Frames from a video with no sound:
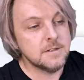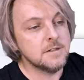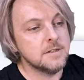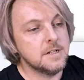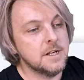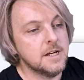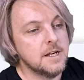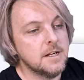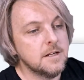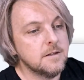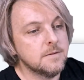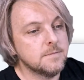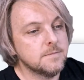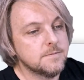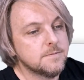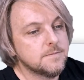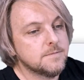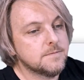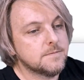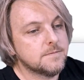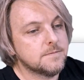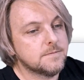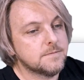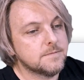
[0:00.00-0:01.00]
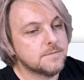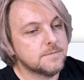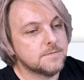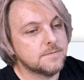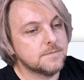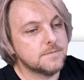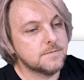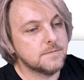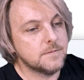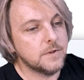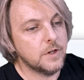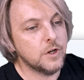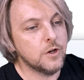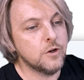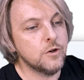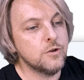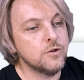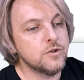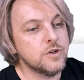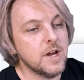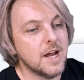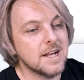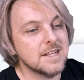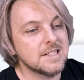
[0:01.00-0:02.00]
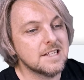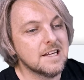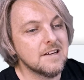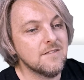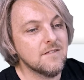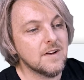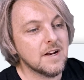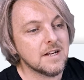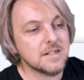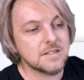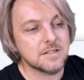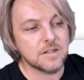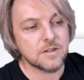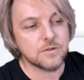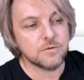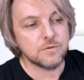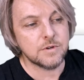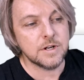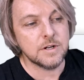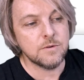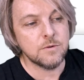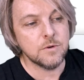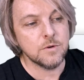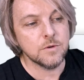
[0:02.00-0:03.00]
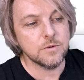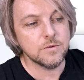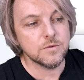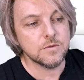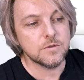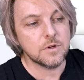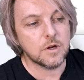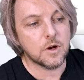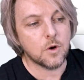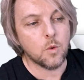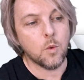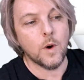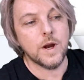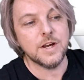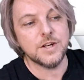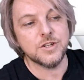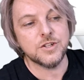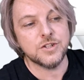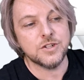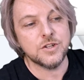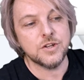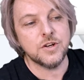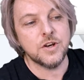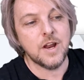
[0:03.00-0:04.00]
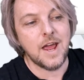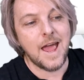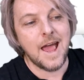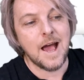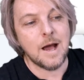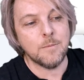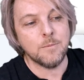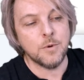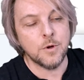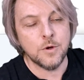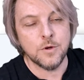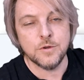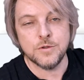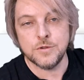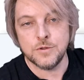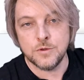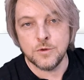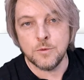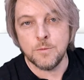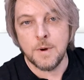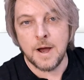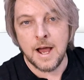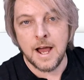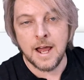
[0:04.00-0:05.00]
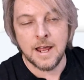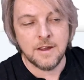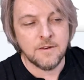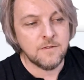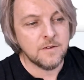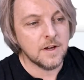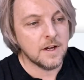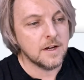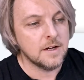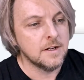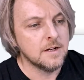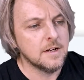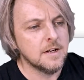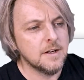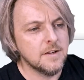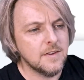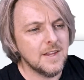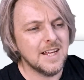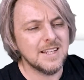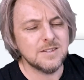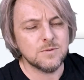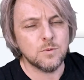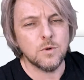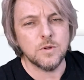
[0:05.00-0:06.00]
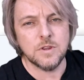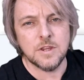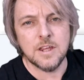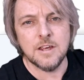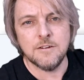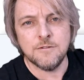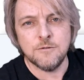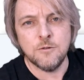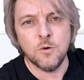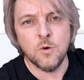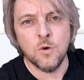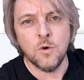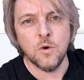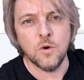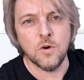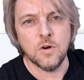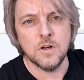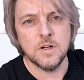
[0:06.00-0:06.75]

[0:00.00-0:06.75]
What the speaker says: Yeah? Yahusha has given us the 3 rules to question our personal behaviour. That's what they're for.